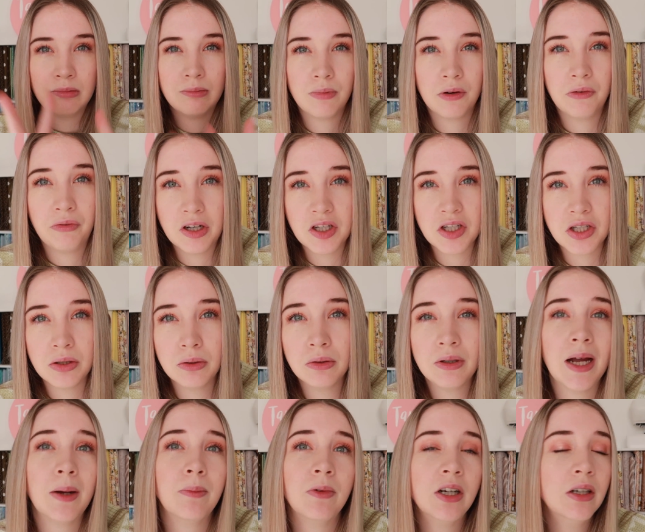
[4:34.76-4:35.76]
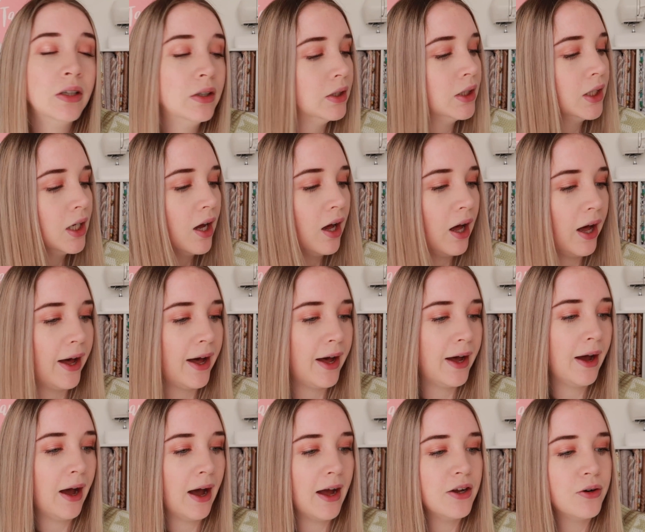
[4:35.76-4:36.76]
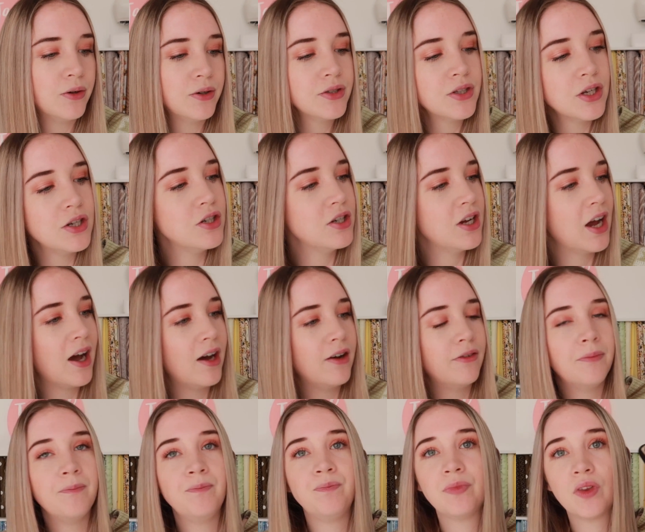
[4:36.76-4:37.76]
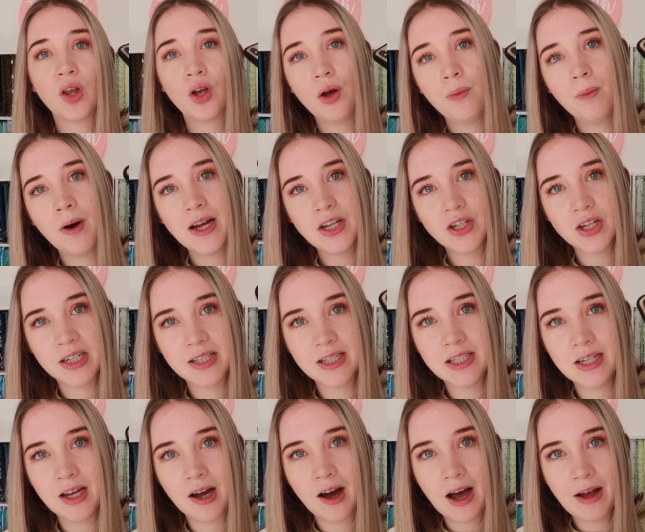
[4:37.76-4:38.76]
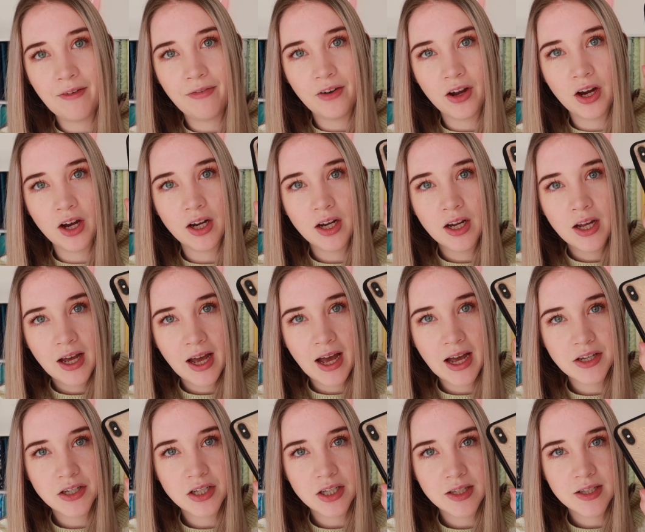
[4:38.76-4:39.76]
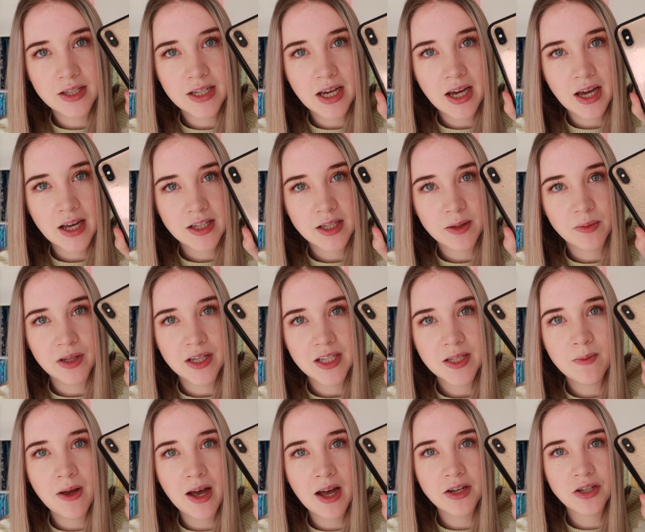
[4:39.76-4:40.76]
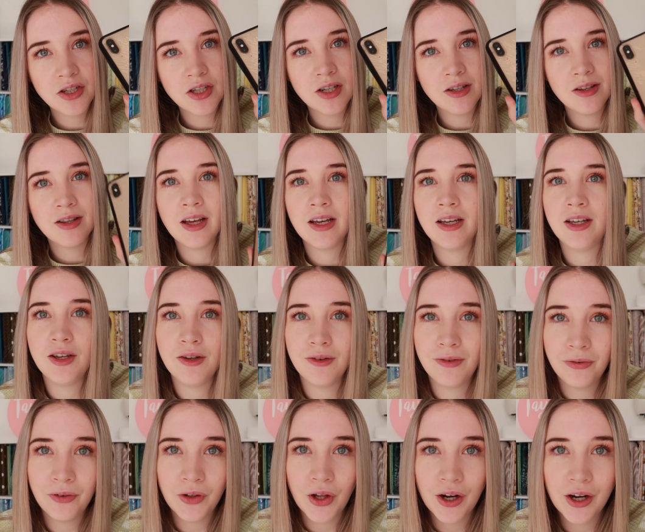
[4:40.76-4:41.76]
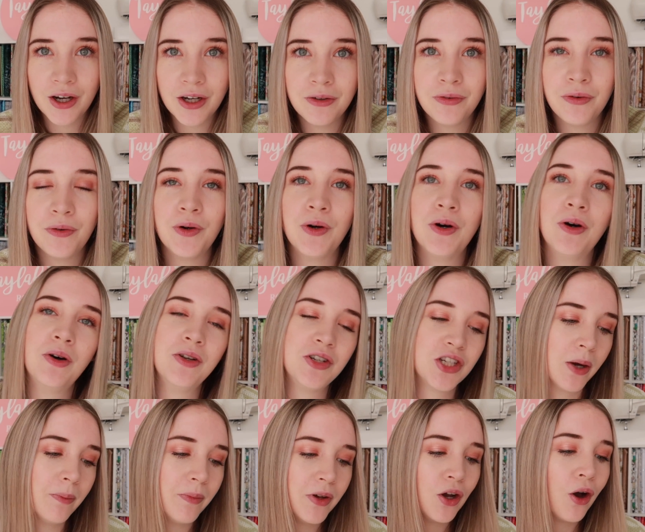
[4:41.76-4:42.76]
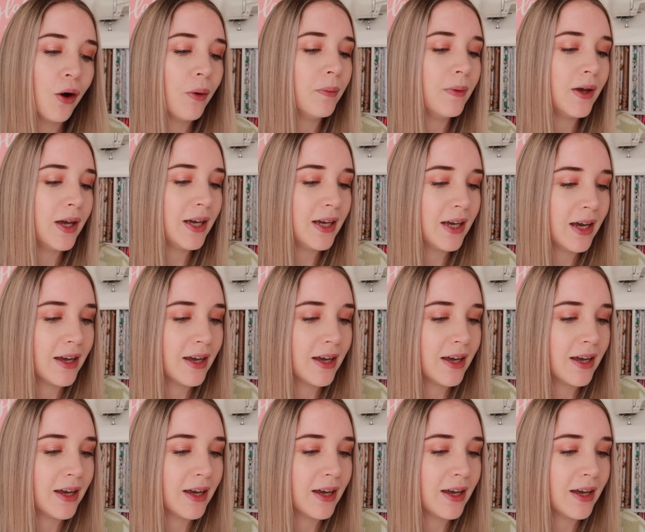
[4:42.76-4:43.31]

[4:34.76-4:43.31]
camera. I also do have my trusty iPhone. As you can see, it's completely smashed. Thank you, Flo, for jumping on me